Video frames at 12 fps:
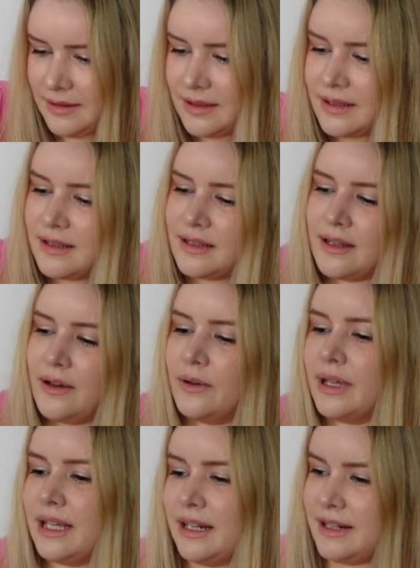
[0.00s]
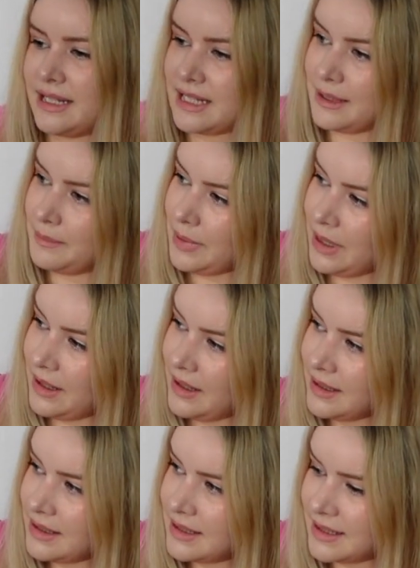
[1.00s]
so here is the
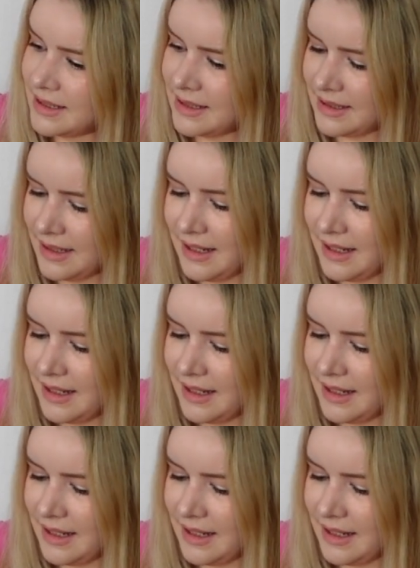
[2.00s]
box,